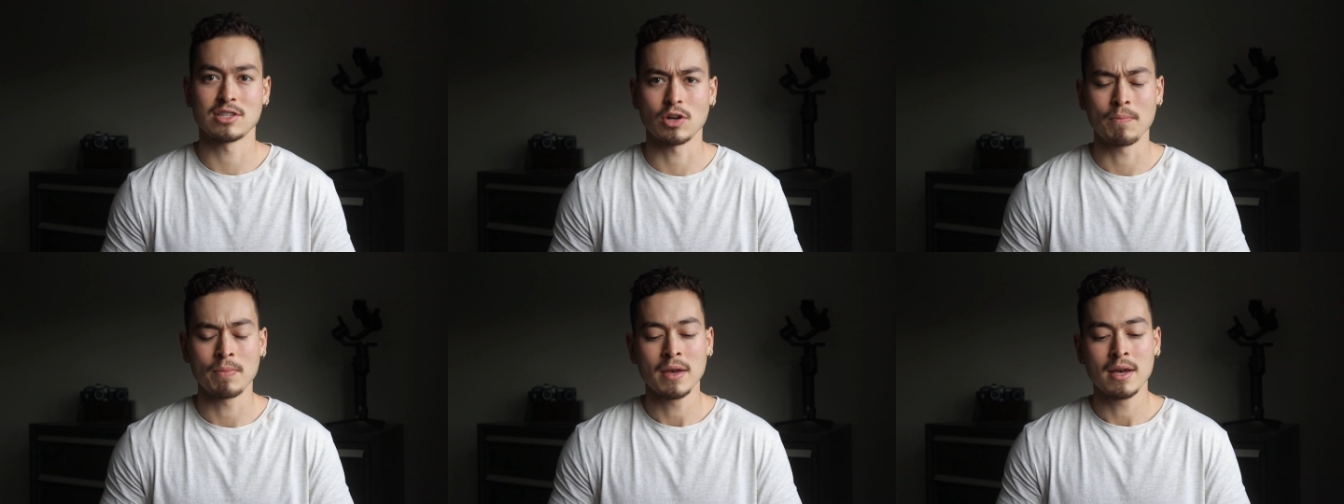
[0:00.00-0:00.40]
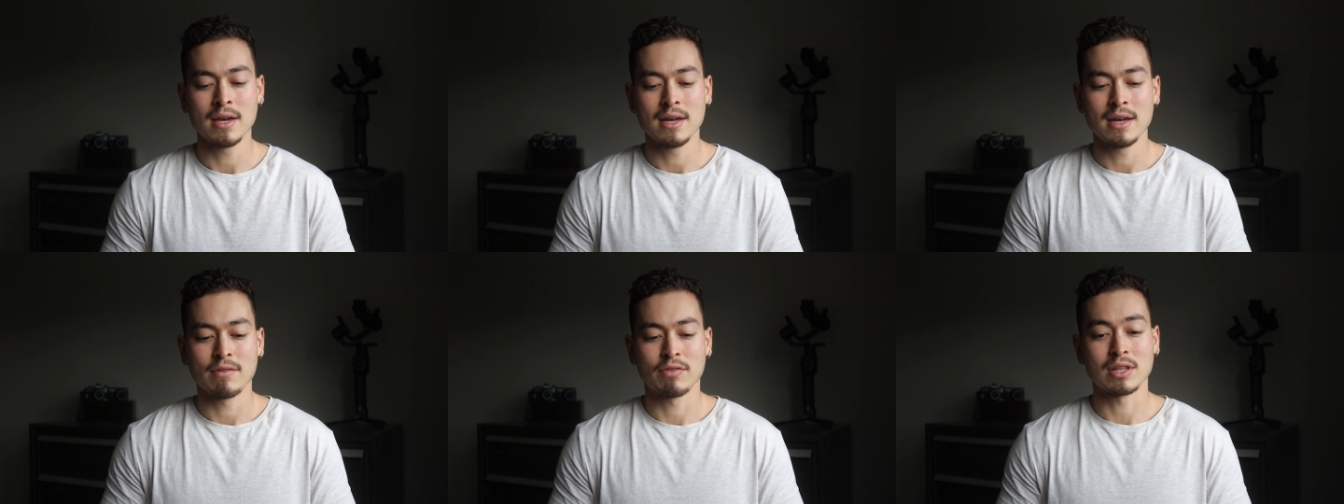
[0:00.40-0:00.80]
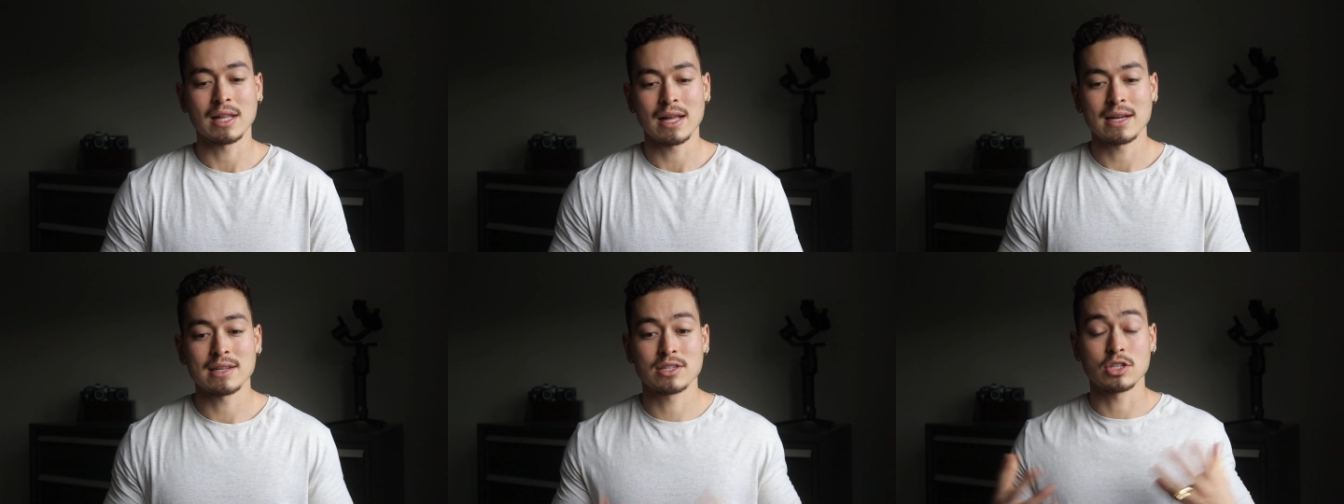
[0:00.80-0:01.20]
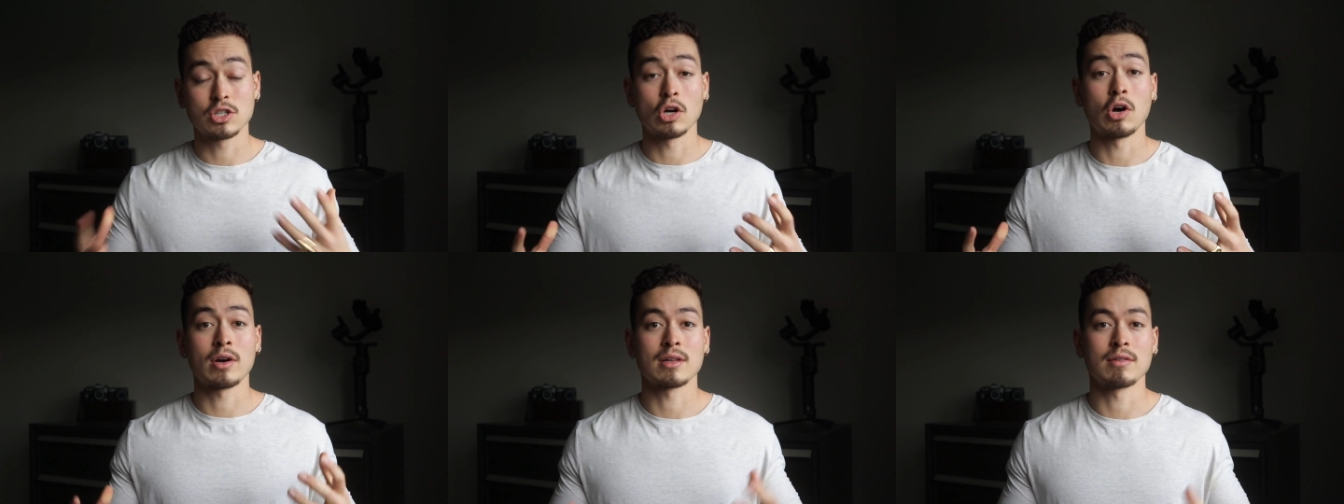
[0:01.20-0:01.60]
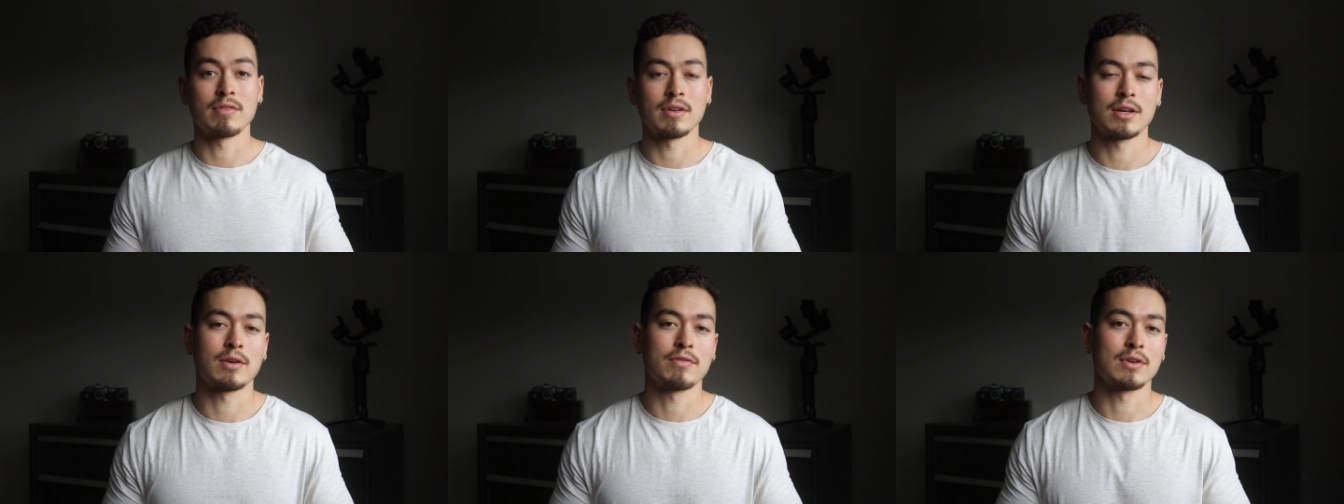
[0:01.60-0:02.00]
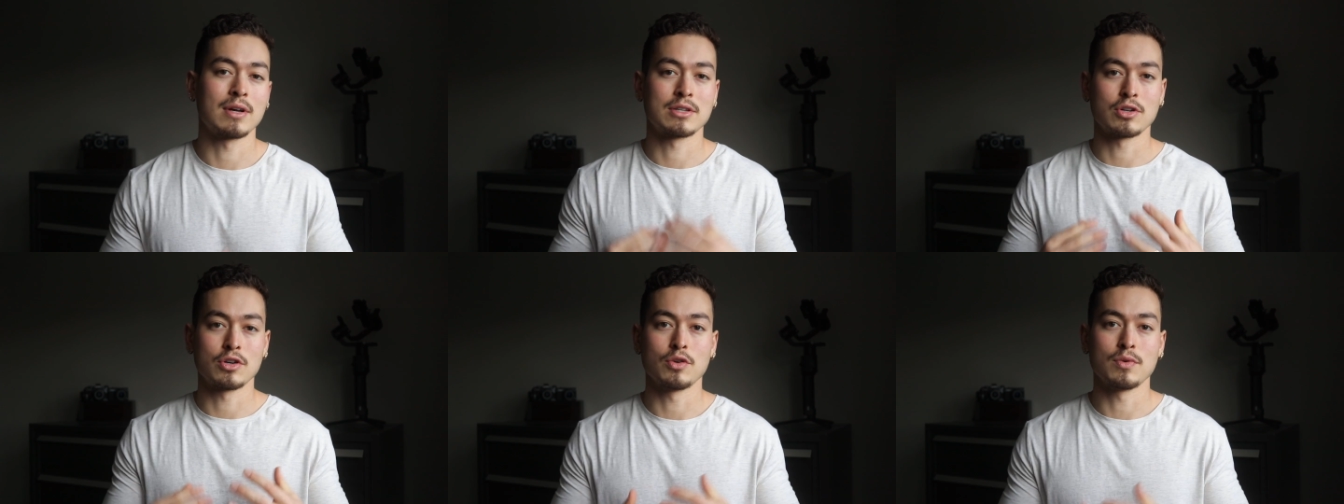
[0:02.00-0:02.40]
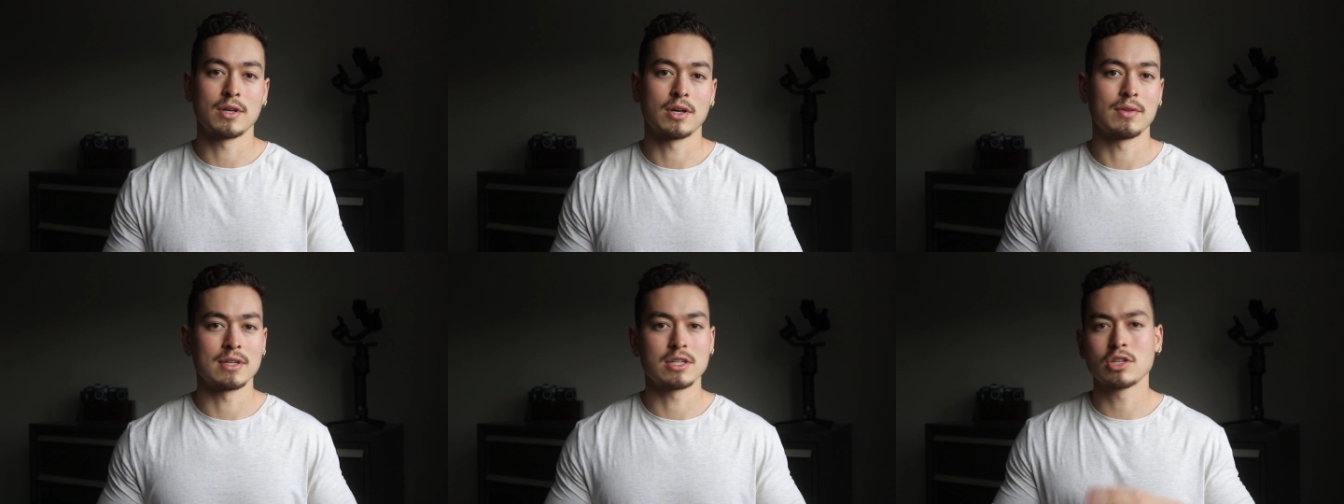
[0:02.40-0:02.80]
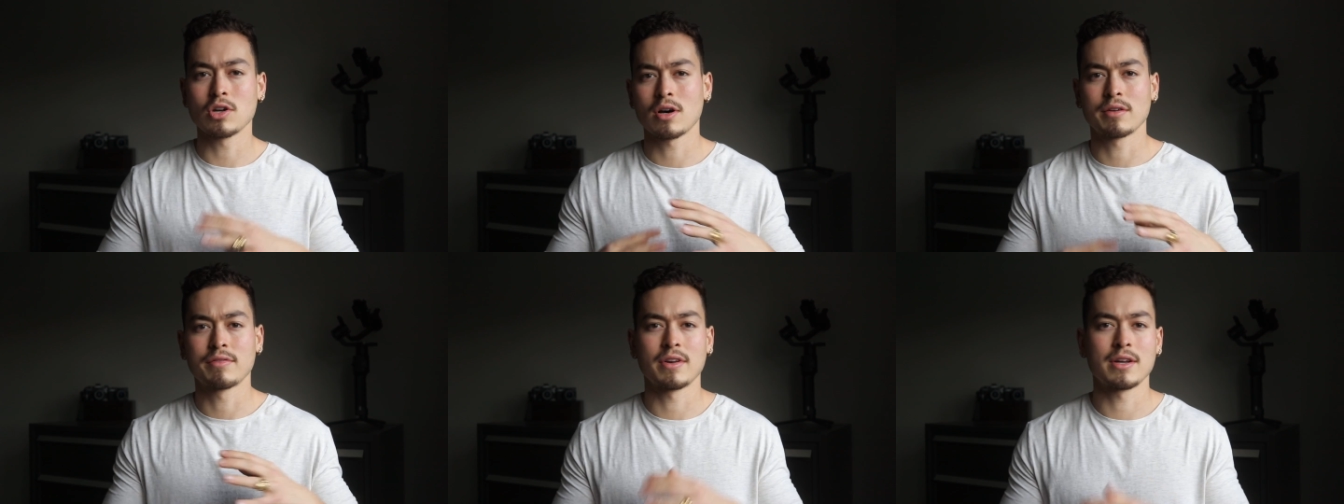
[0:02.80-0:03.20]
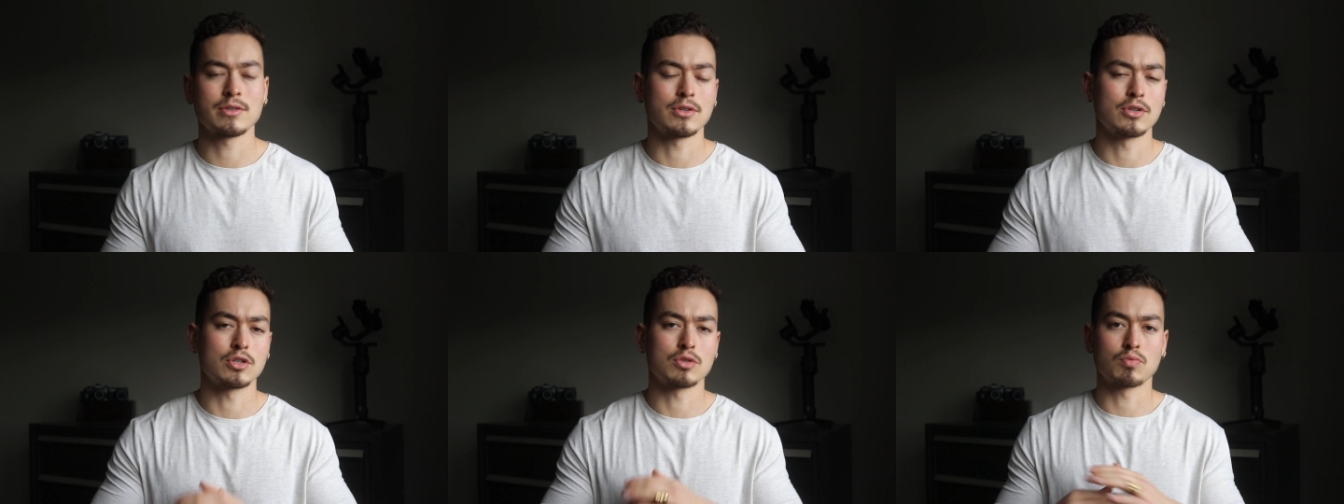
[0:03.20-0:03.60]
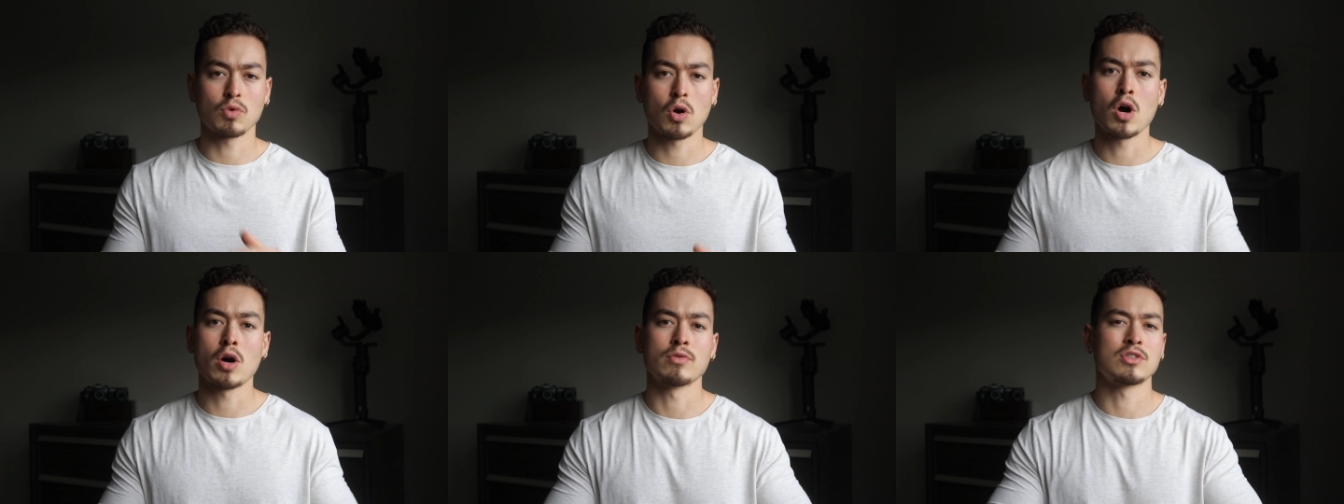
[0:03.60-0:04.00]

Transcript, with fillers: So for the last talking video, if you guys are new here, these talk videos are just raw.